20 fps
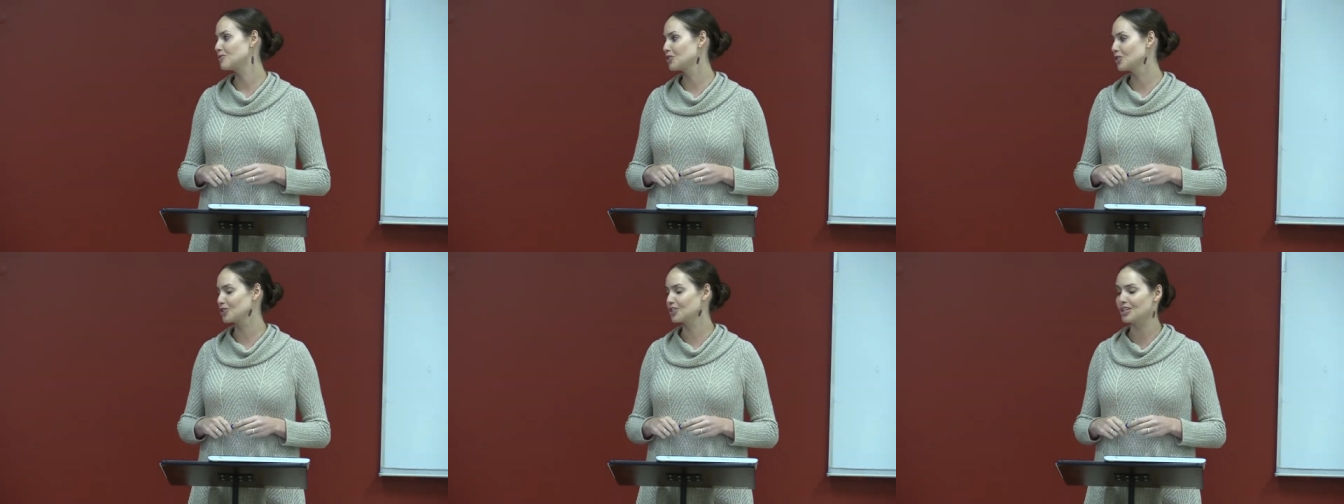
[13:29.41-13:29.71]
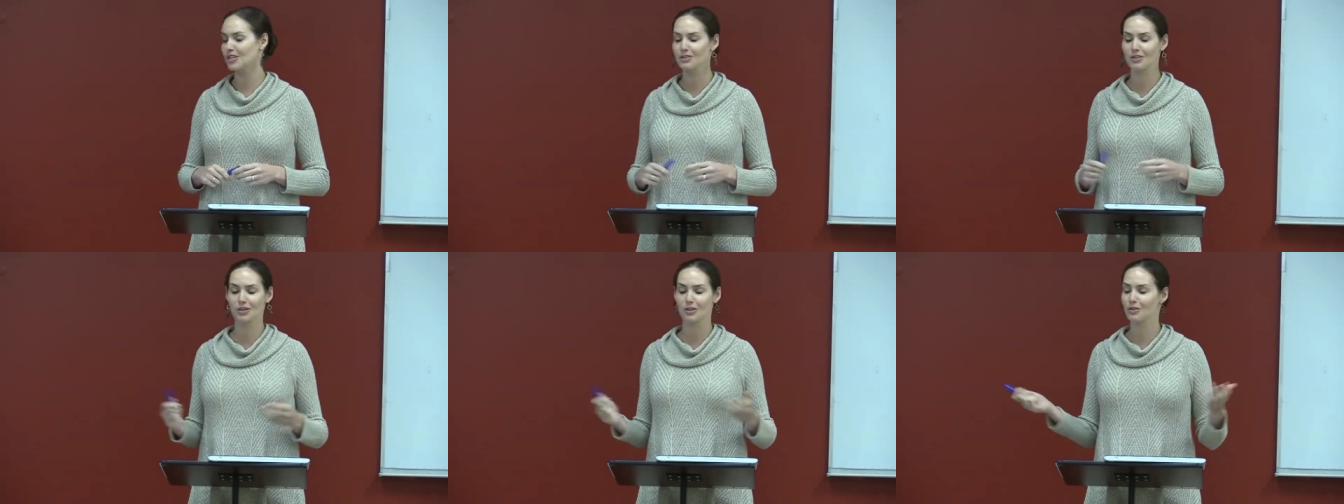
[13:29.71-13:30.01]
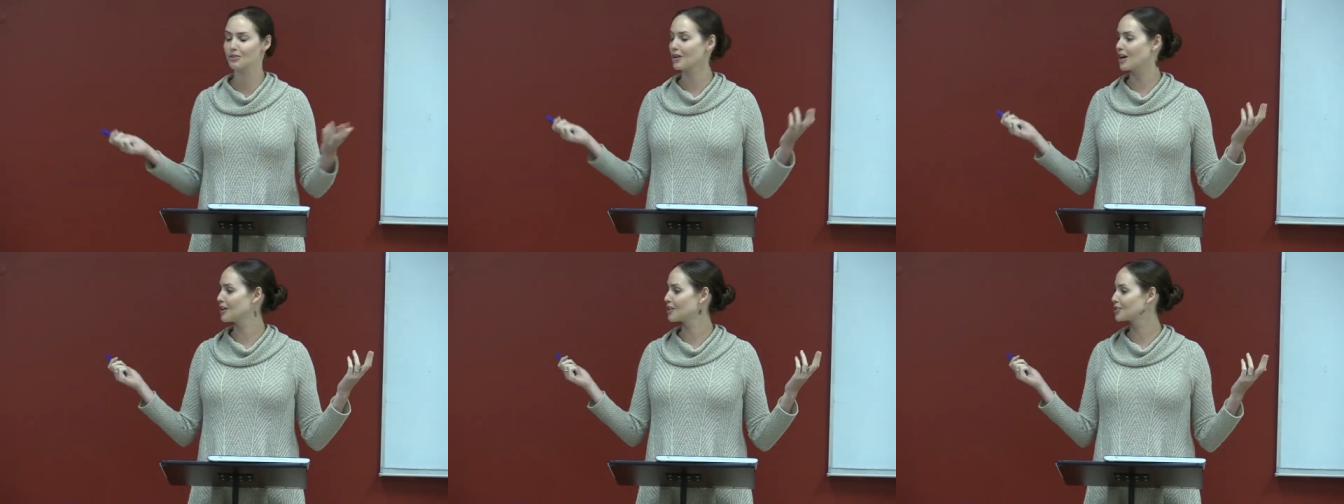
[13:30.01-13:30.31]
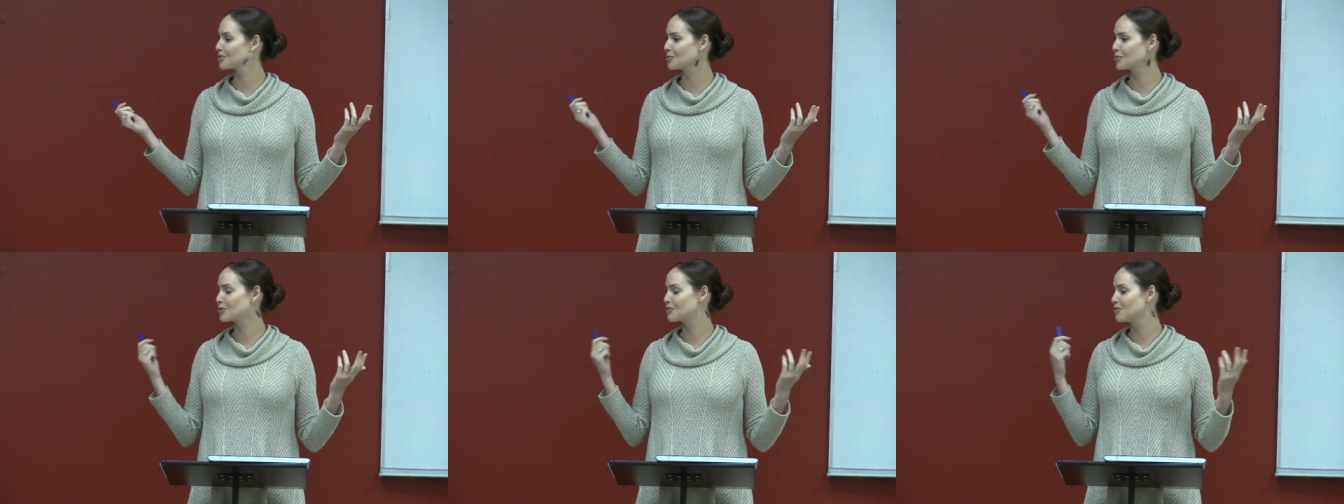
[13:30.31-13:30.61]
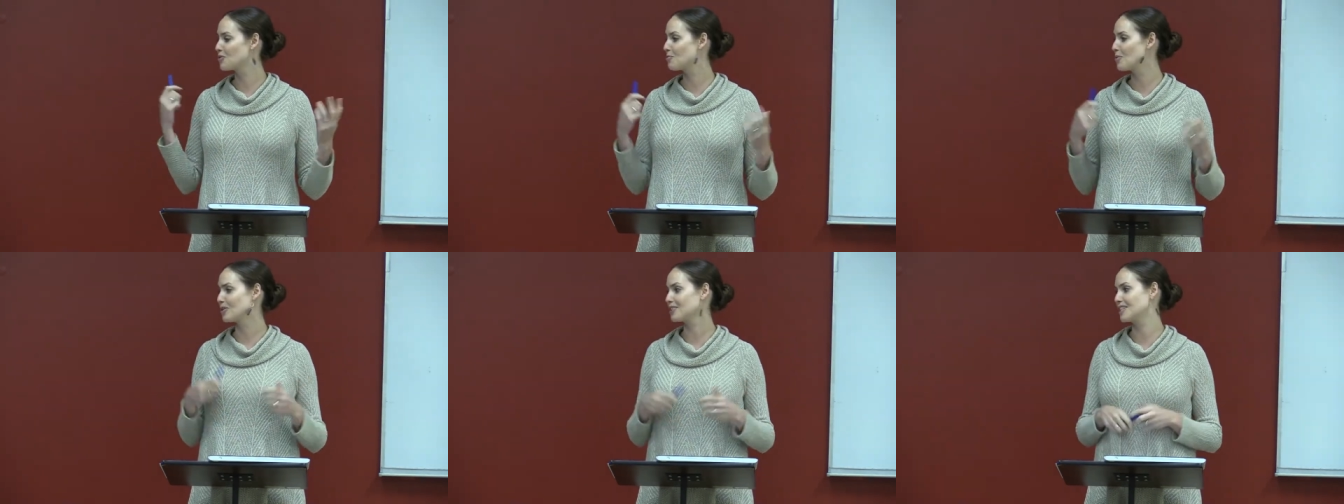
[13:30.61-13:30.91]
your te your uh, school's
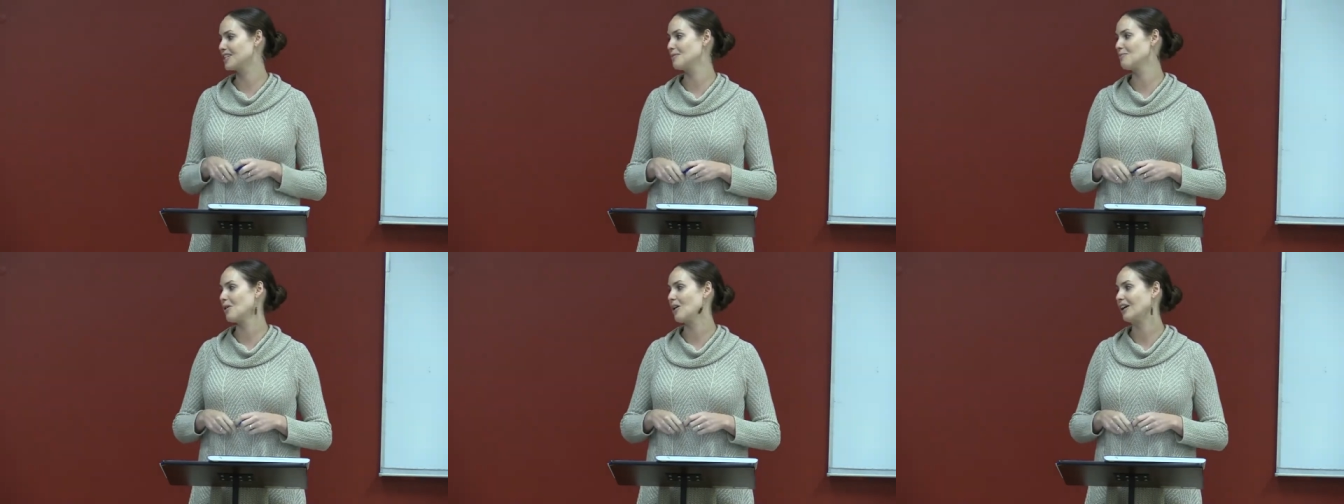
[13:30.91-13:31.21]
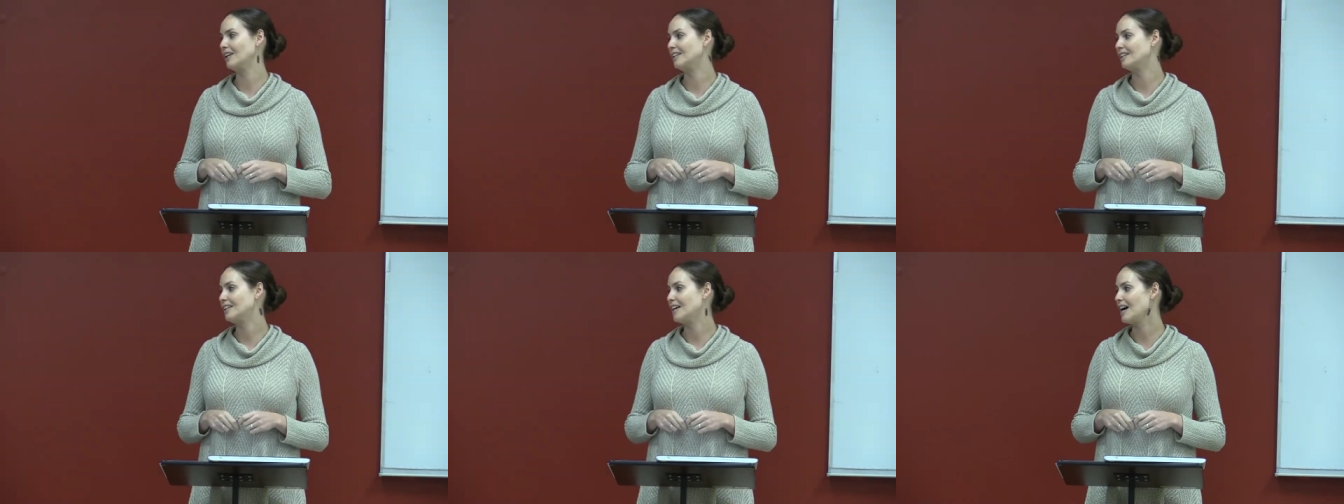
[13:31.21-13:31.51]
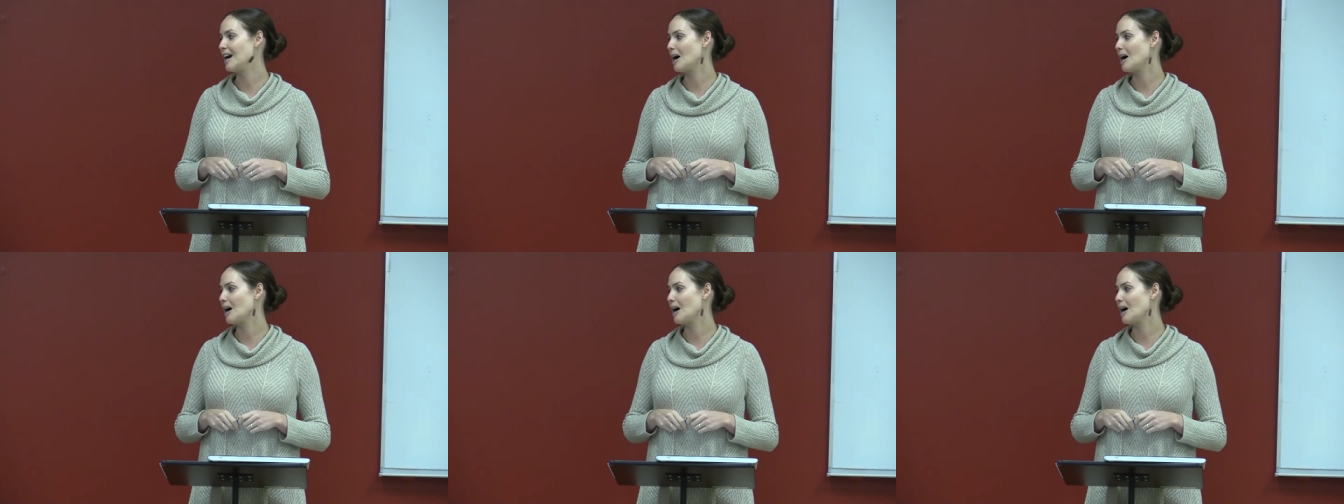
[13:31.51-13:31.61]
football team on?